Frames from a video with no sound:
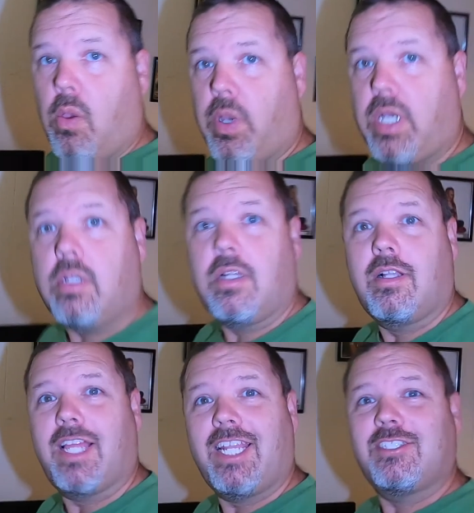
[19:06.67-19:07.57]
Well,
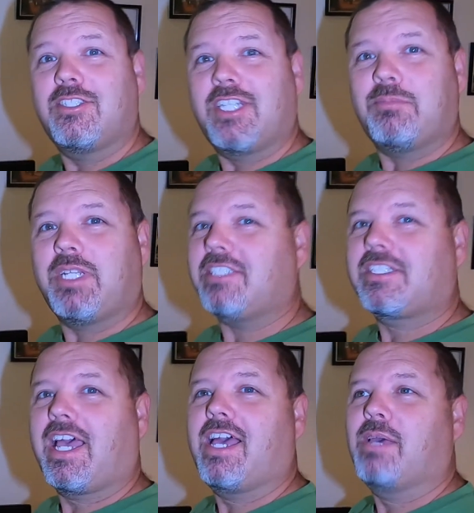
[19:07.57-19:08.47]
ladies and gentlemen, it's
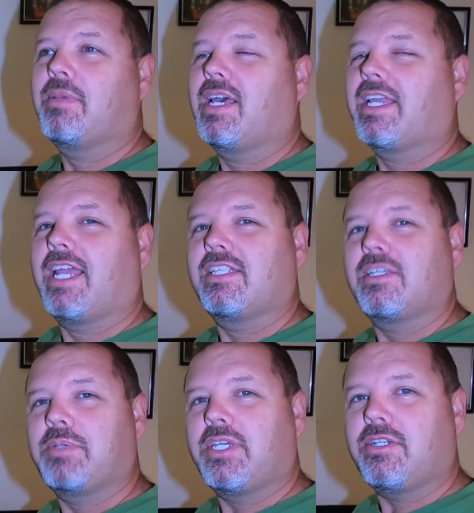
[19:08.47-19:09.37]
time. I got it
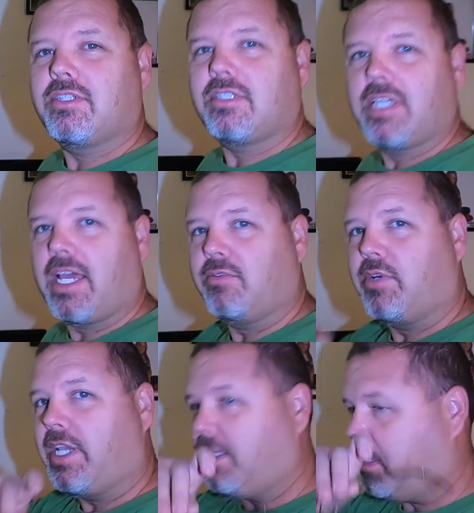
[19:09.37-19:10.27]
up here, got it
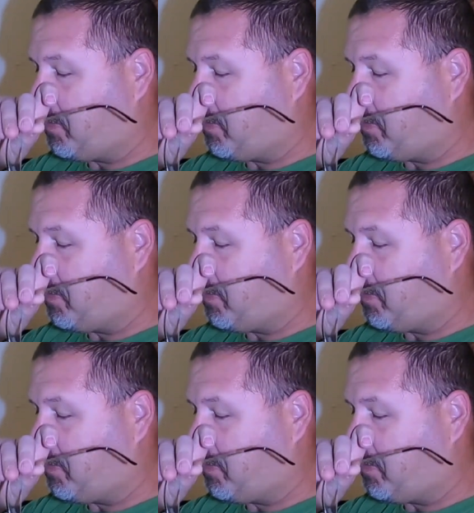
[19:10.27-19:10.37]
ready,